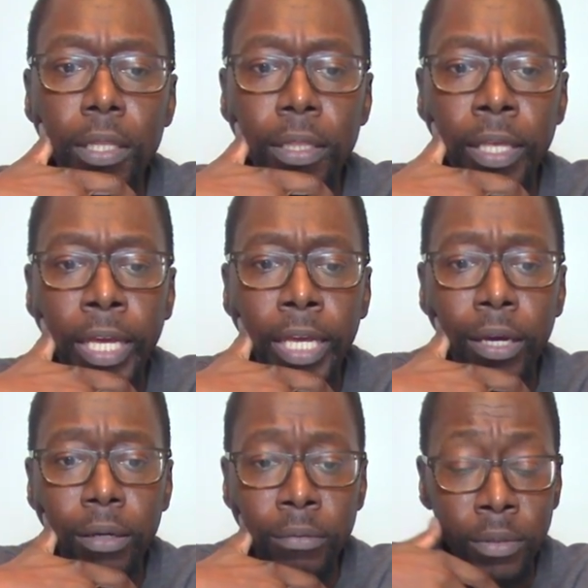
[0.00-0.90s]

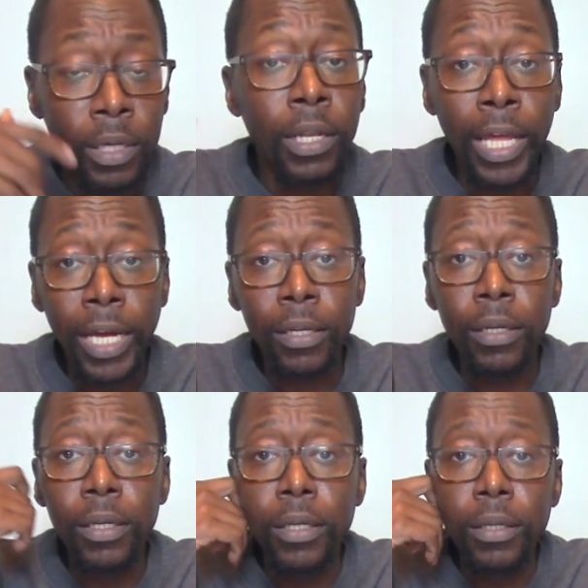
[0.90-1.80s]
They neglect
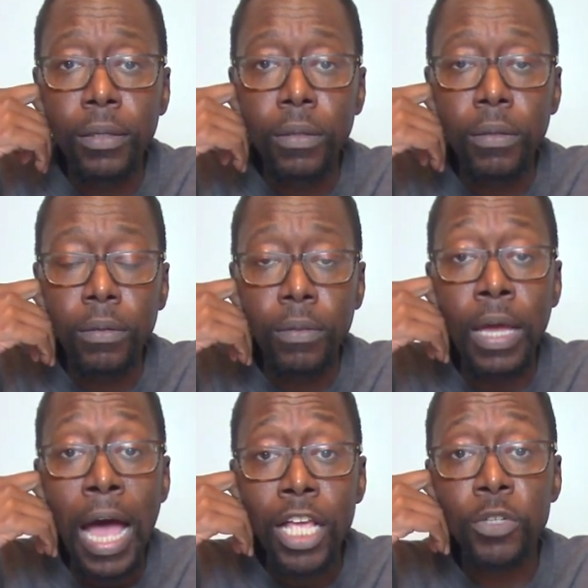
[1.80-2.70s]
the
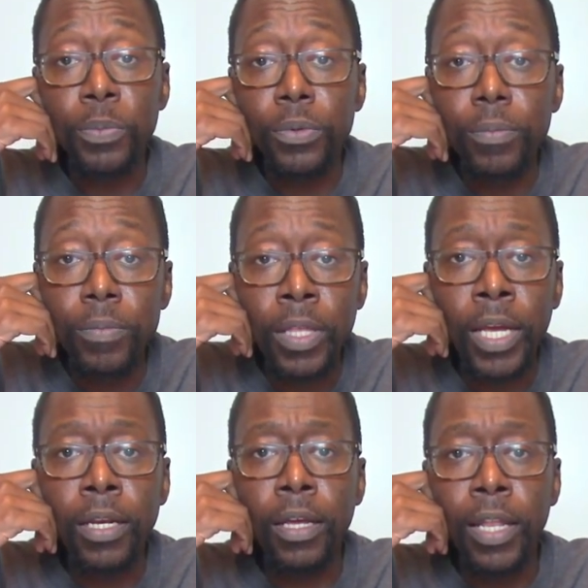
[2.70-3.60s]
gospel.
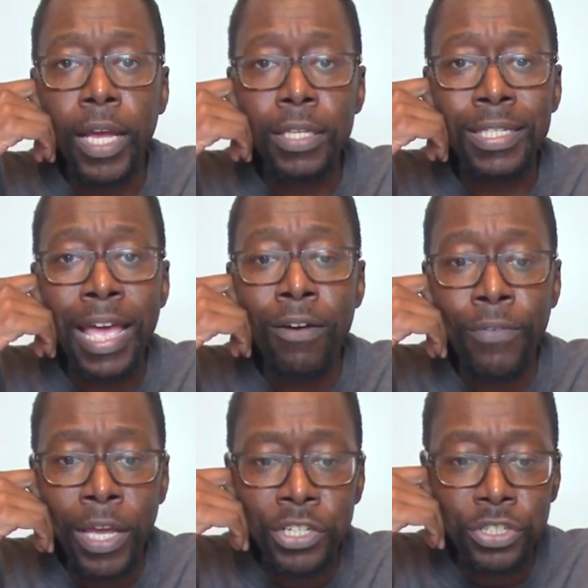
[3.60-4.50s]
They neglect
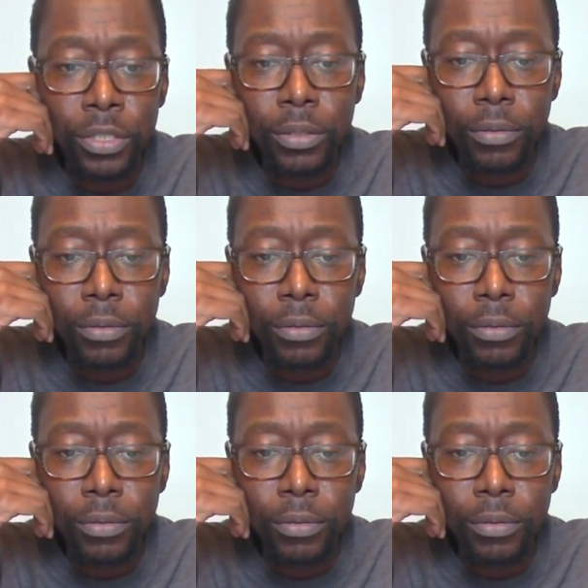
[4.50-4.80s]
salvation,